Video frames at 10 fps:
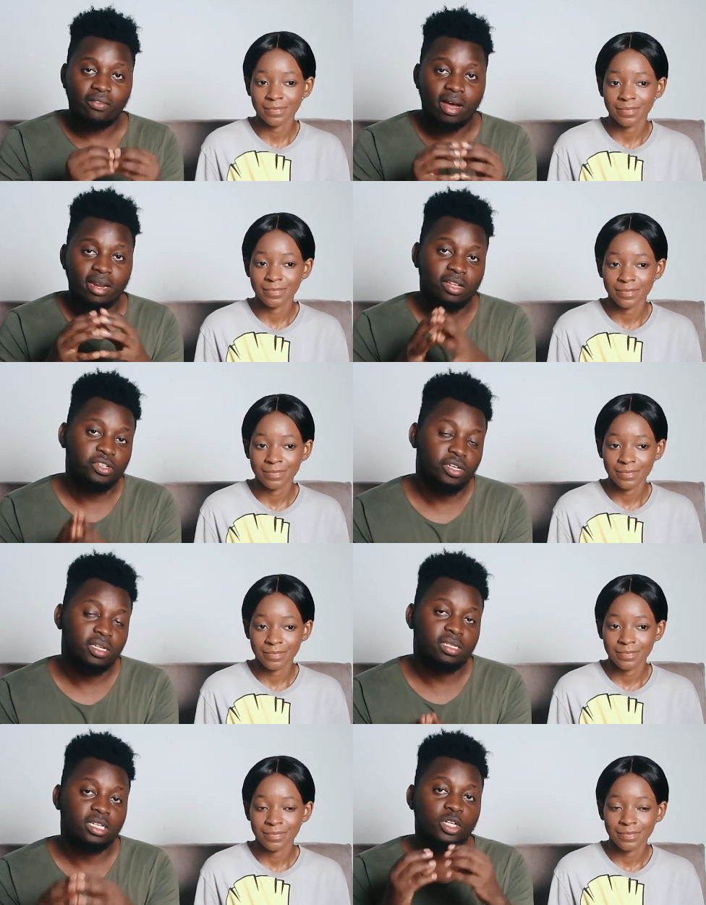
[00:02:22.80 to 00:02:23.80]
Speaker 1: Fanny and
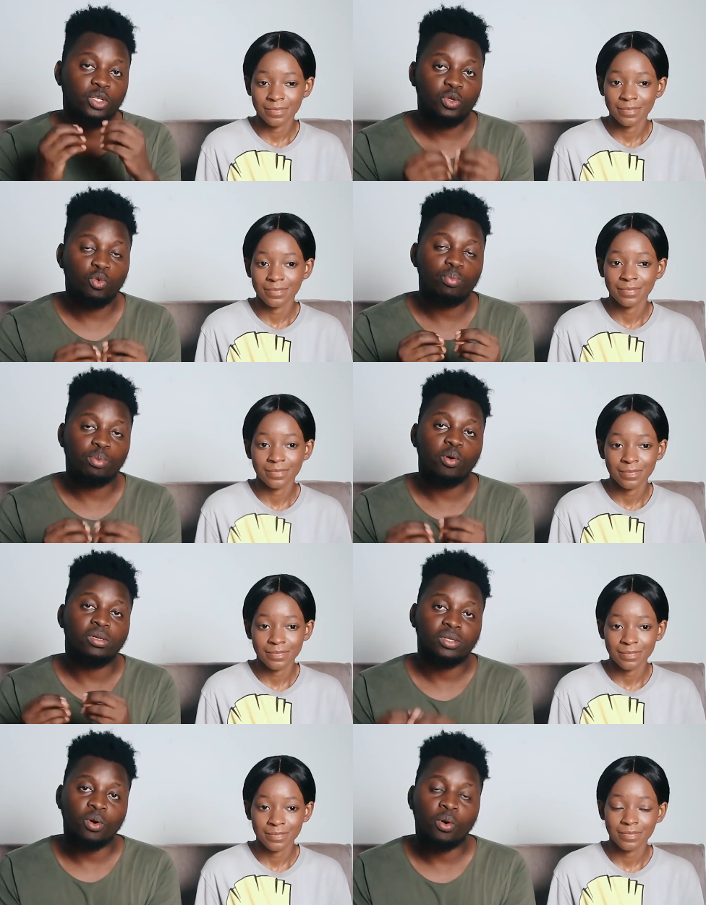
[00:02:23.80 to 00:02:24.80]
Jessy two
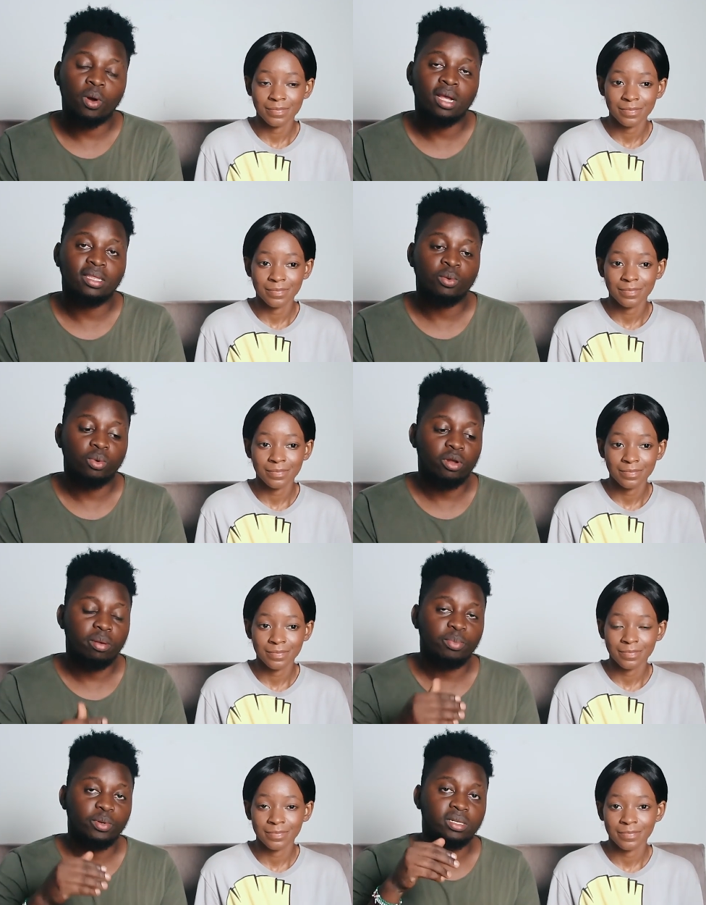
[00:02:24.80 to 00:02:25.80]
point oh. I think we're
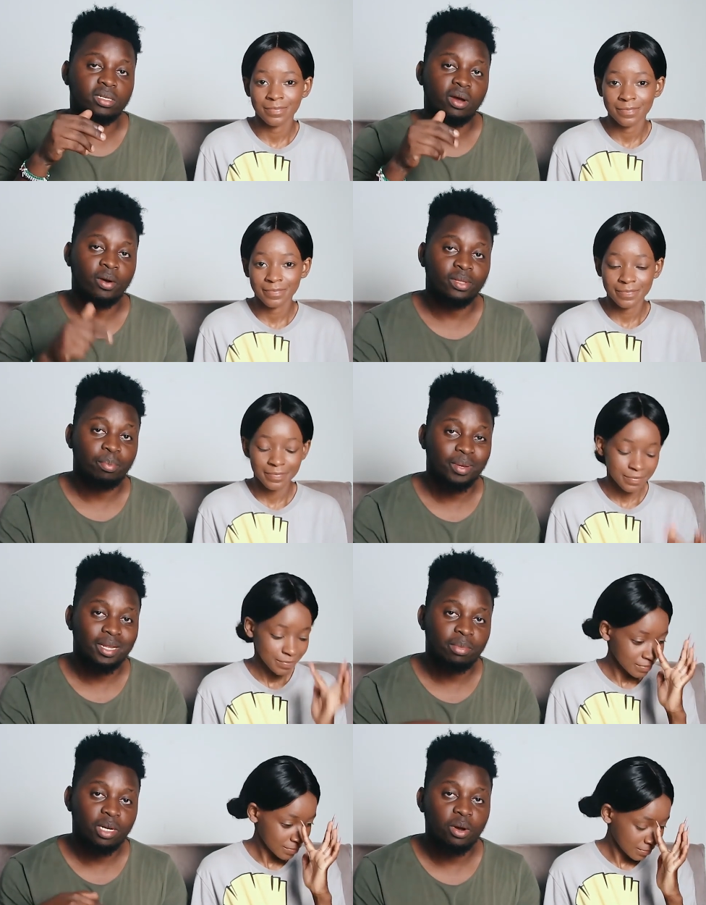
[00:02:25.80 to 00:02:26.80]
going to put it on the
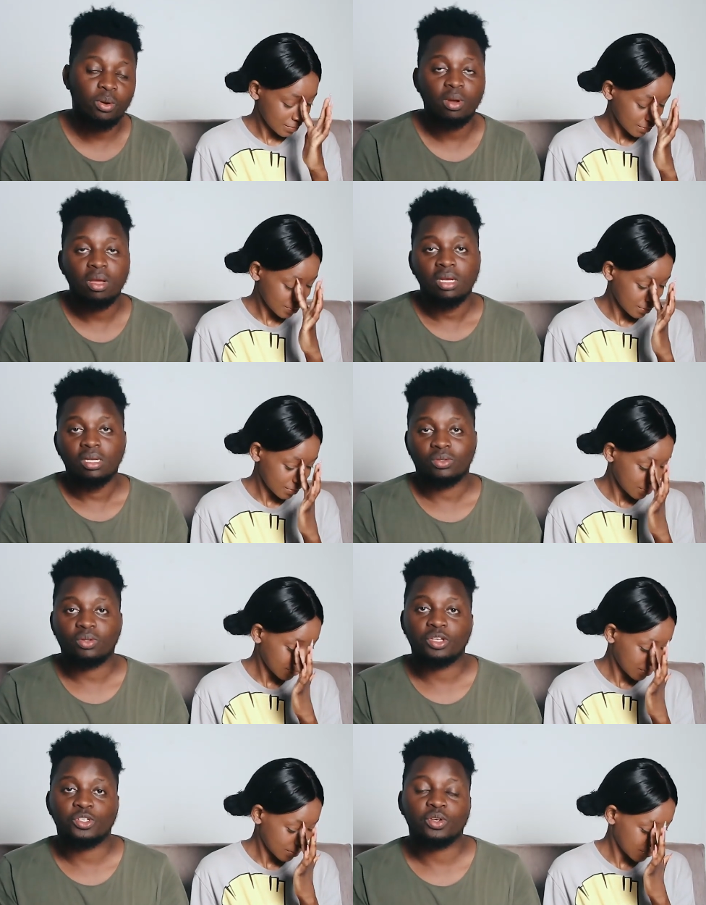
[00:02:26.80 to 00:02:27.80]
pin below so
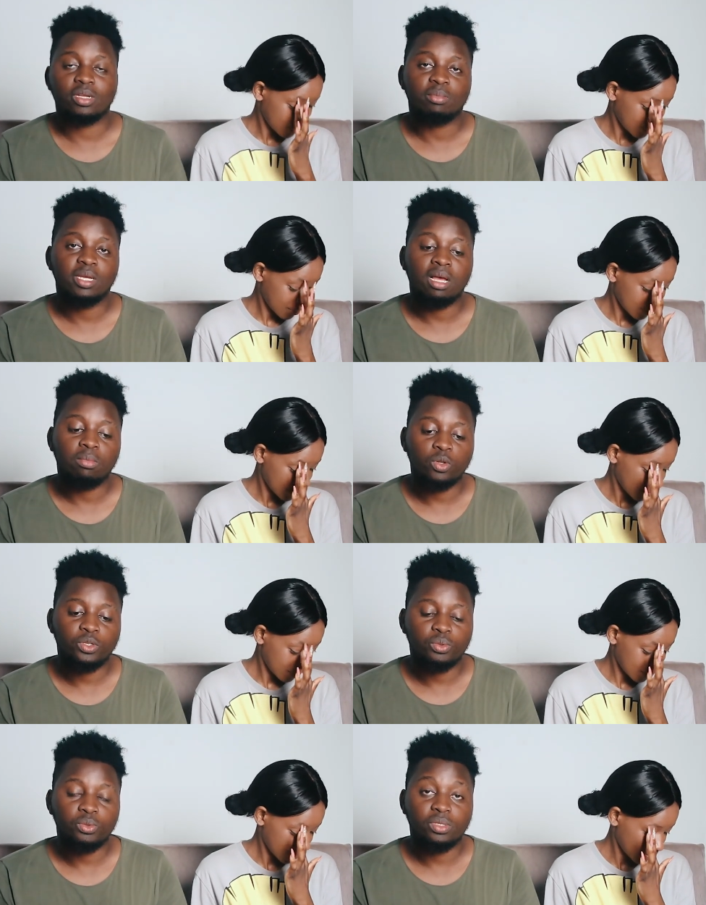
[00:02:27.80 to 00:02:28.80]
that you can be able
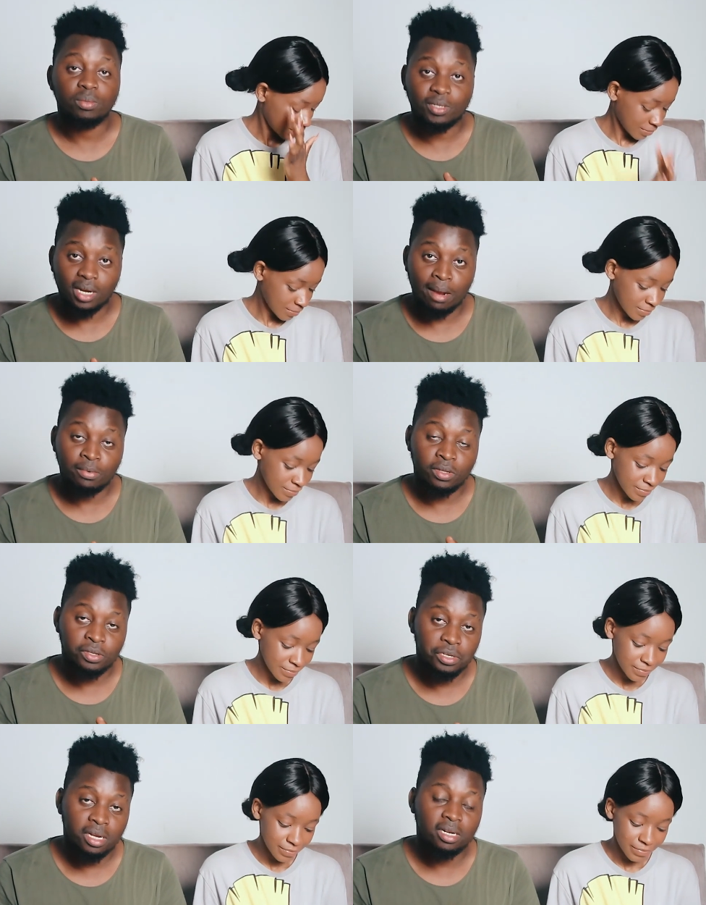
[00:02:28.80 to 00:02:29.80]
to subscribe to
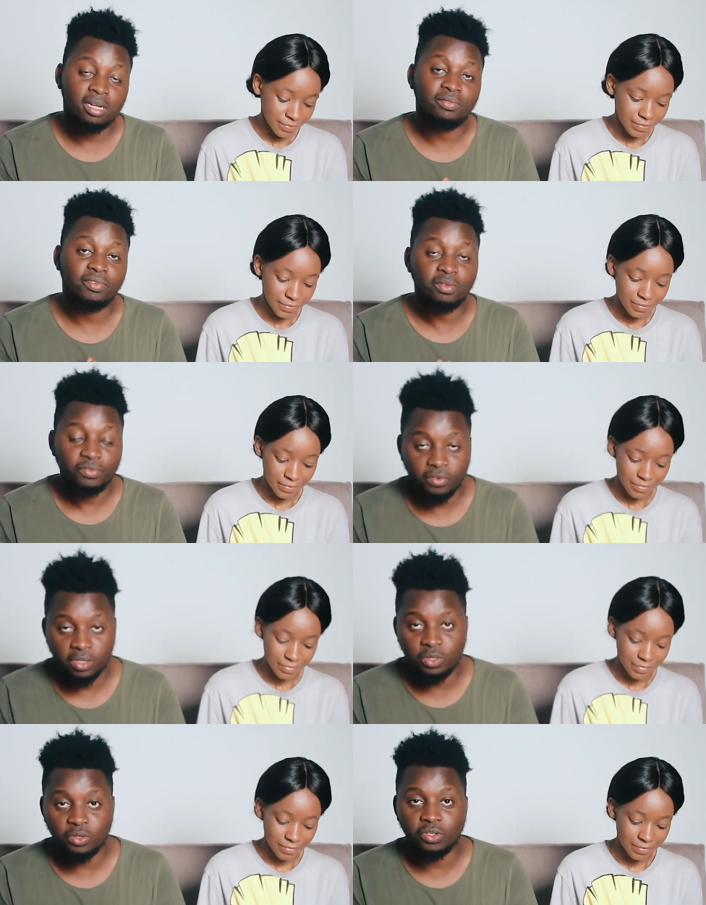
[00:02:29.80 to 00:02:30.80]
the channel, and feel
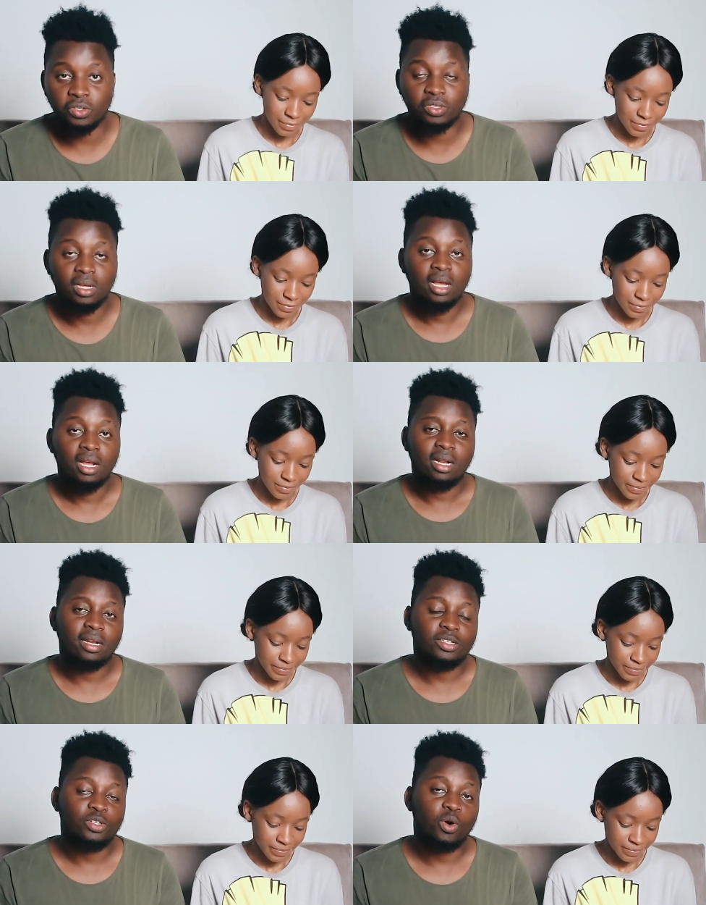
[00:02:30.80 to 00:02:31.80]
free to just
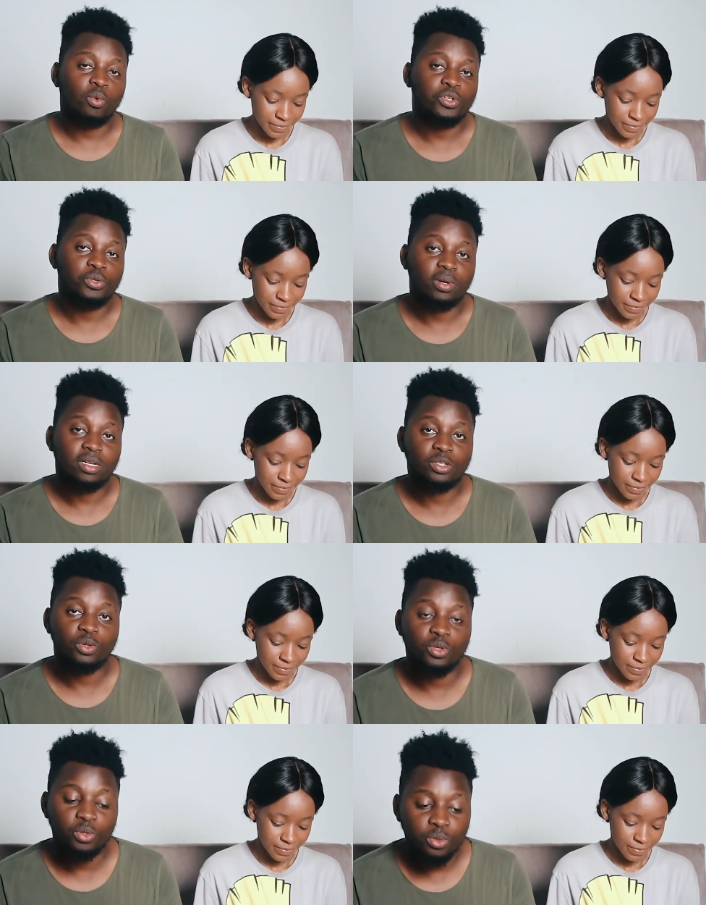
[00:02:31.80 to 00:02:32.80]
let us know what you want us
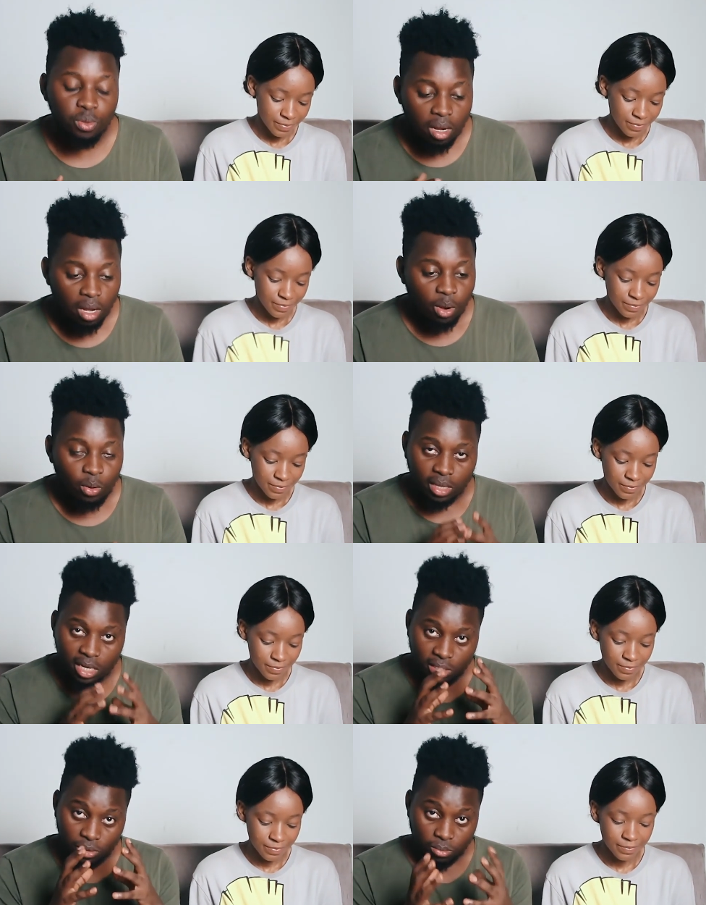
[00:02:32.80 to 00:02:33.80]
to do on
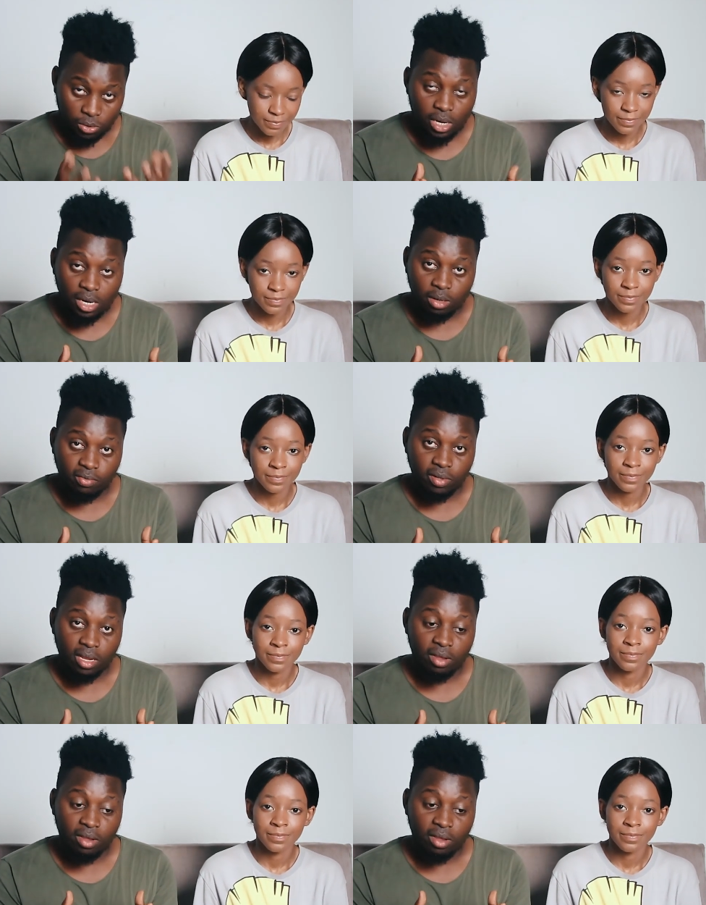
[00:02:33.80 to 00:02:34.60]
that channel over